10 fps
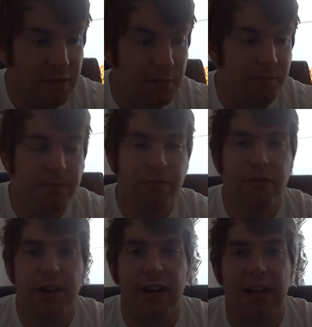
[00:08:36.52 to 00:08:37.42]
even
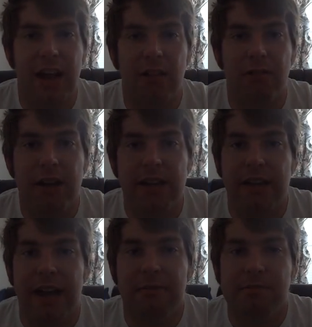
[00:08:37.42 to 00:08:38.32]
frickin' Halloween
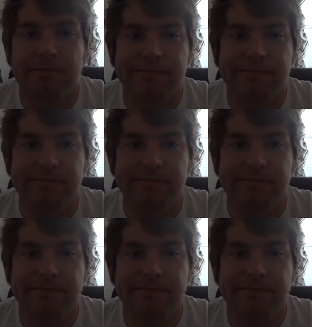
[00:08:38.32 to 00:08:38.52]
yet.